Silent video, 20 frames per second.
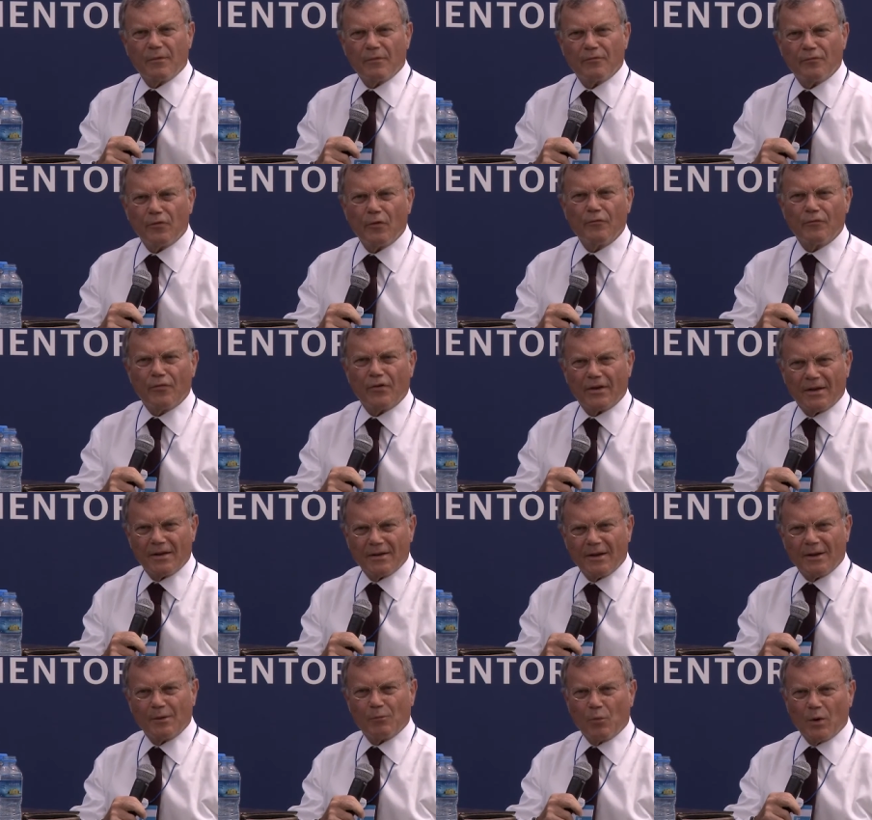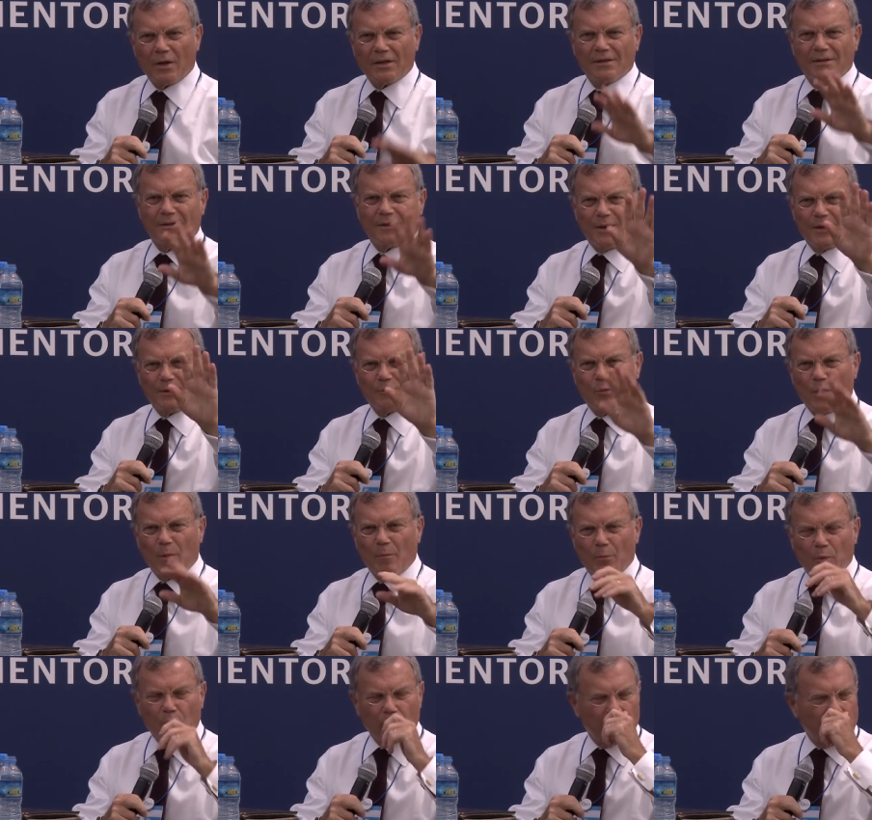fumfa at one
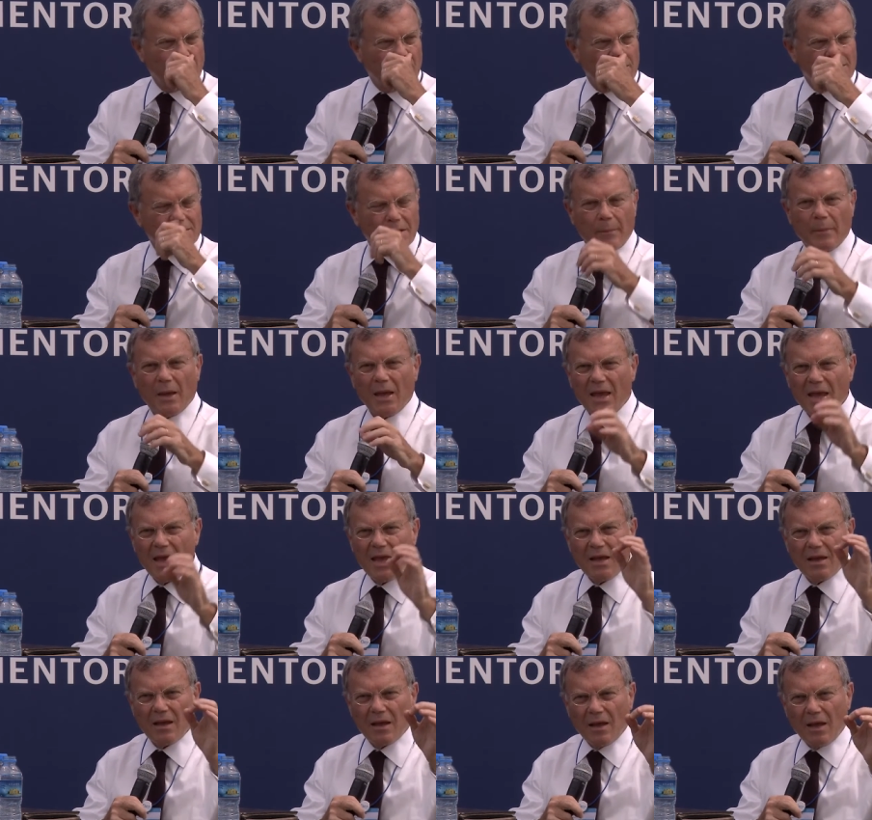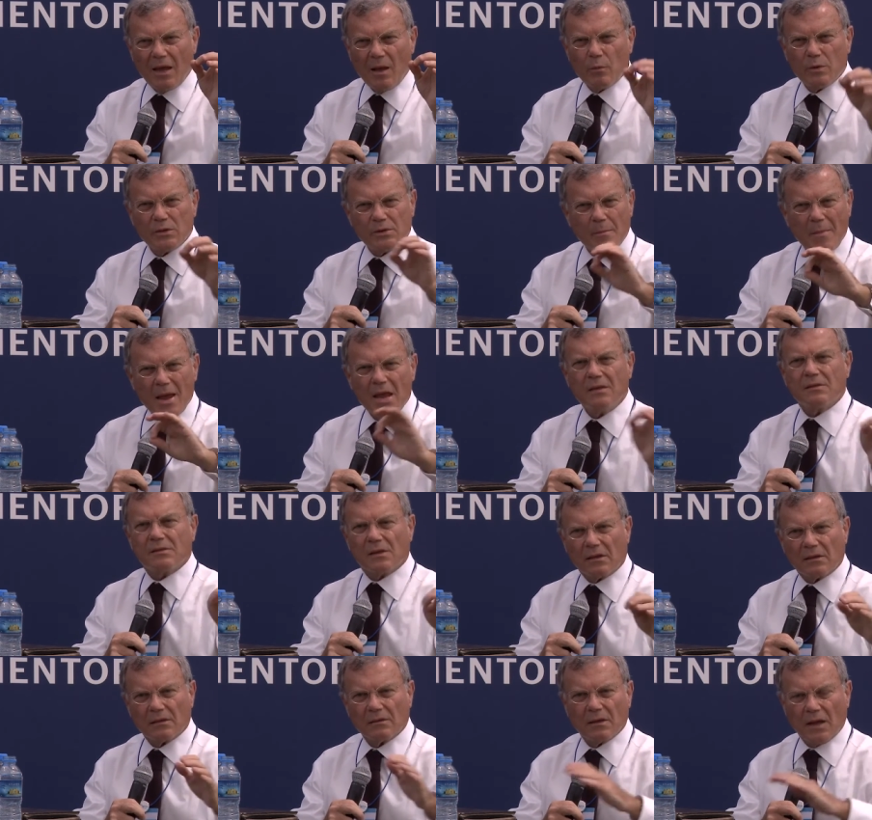point in the time. He was amazing,
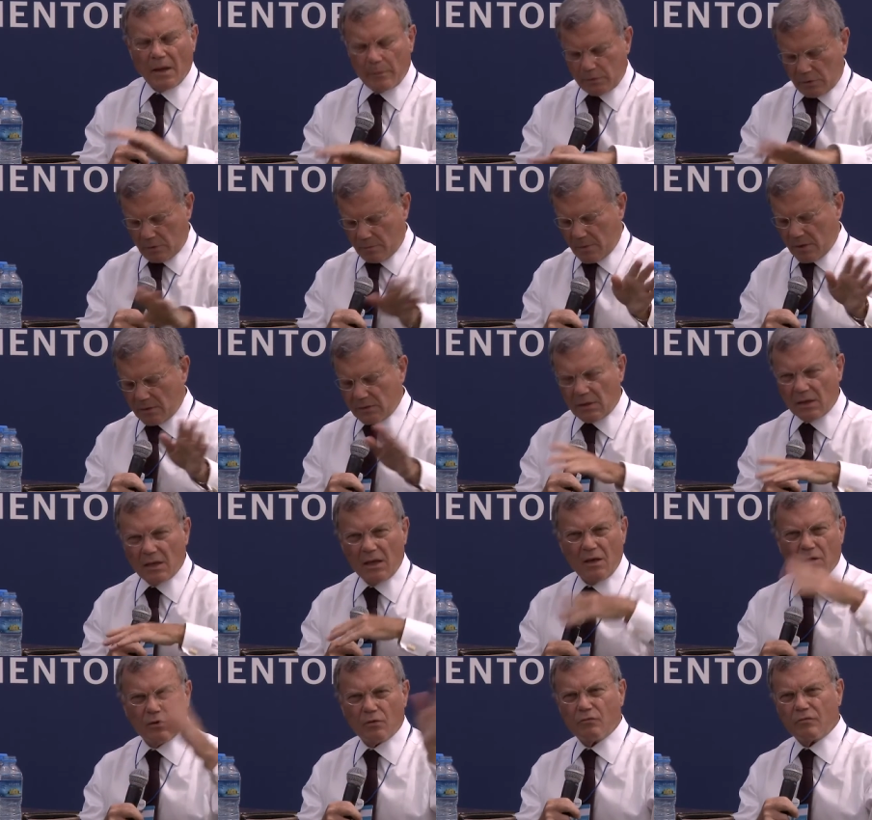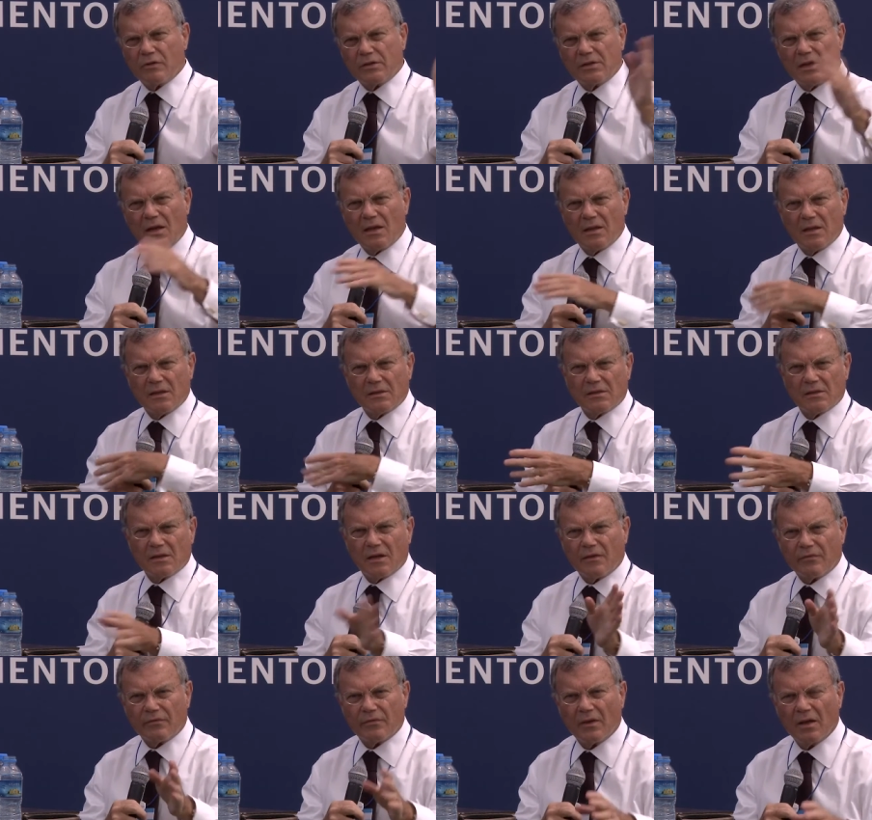absolutely amazing. He could recite this
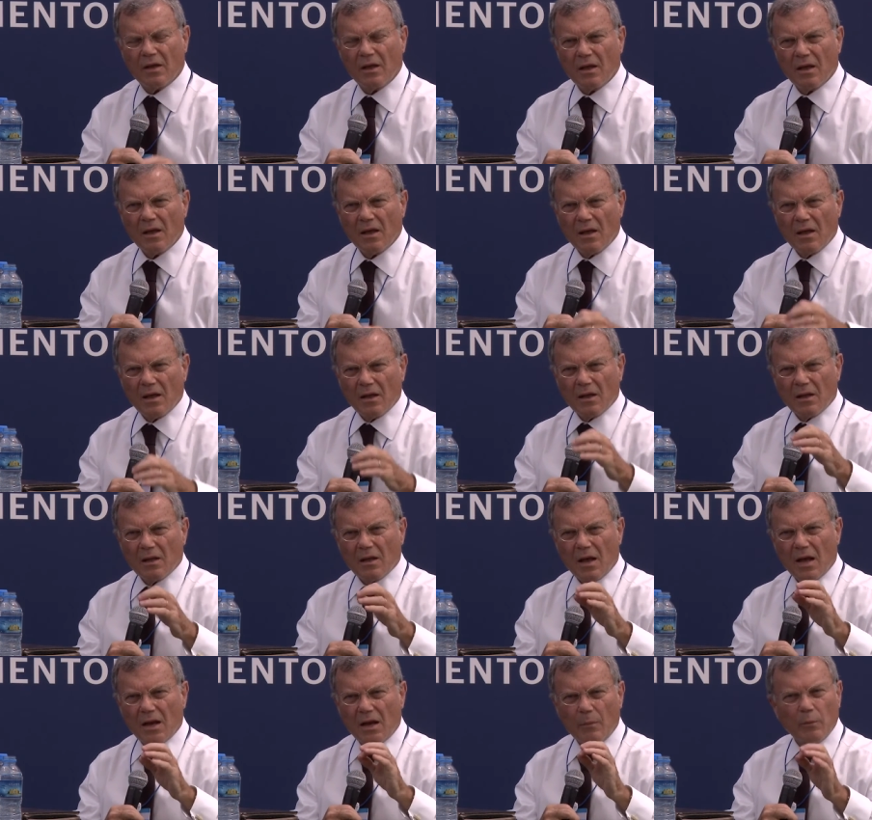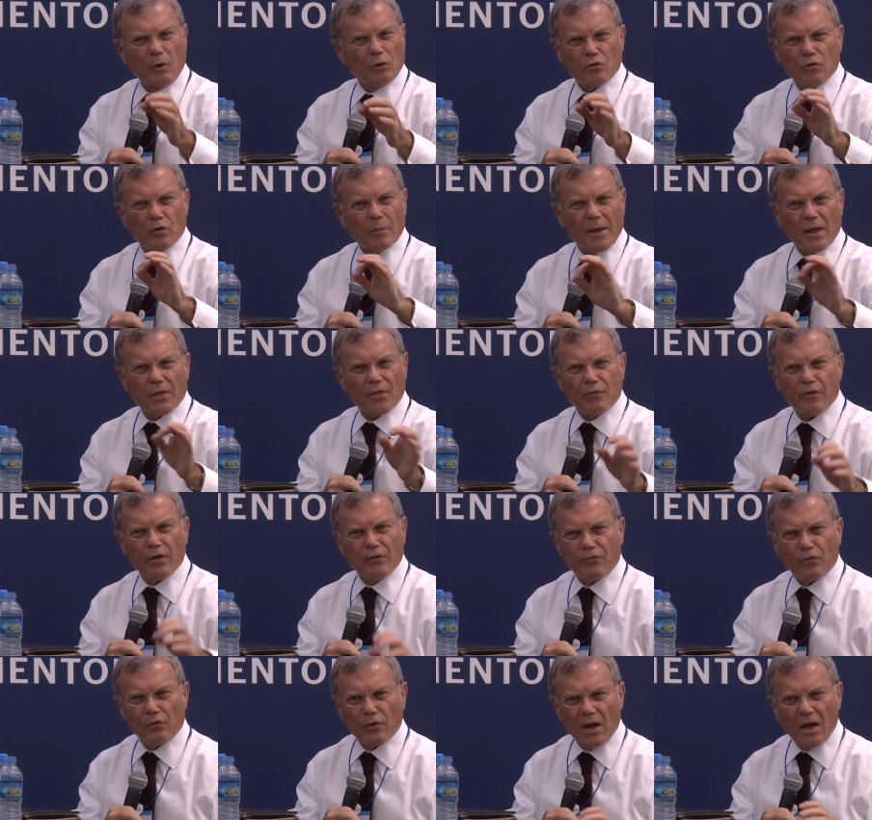stuff, and I'm not talking about 3 or
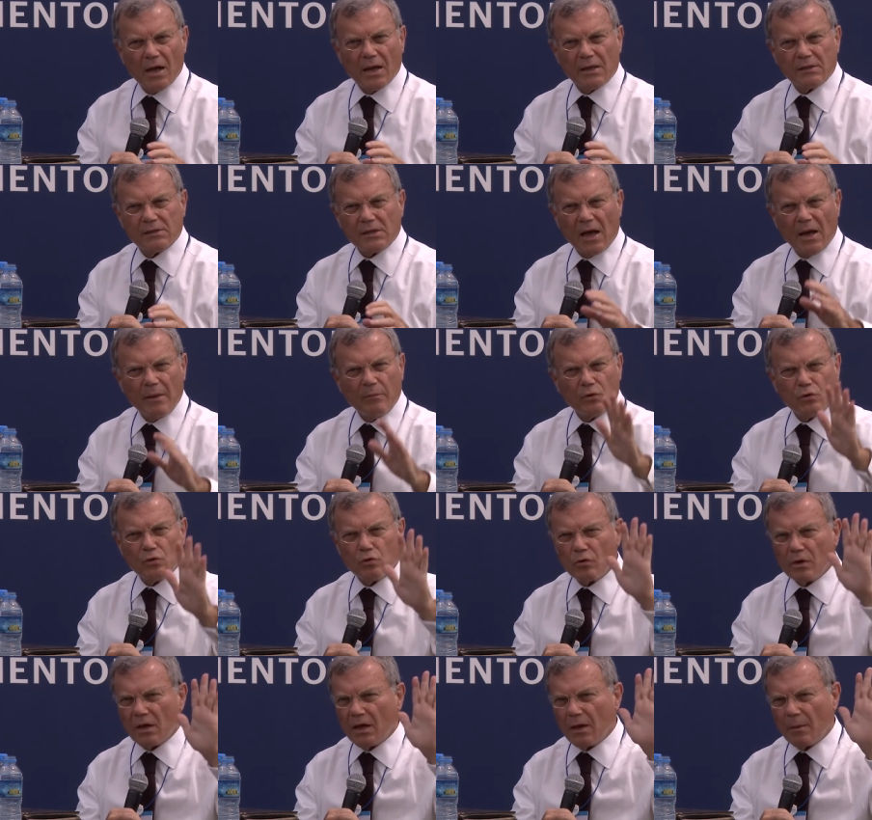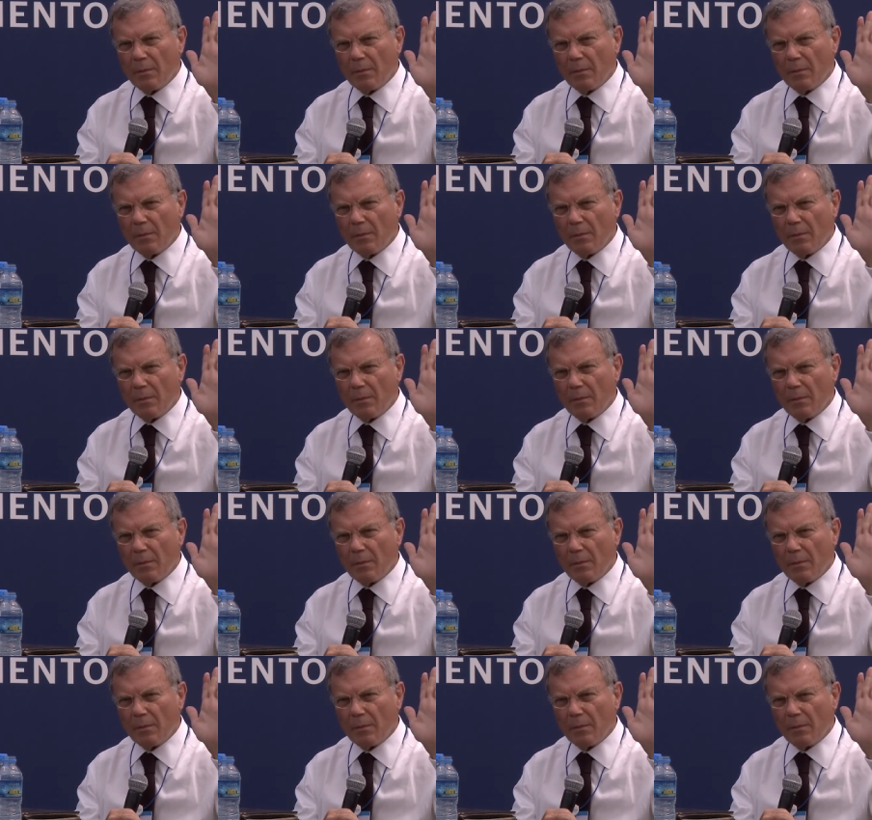4 lines. I'm talking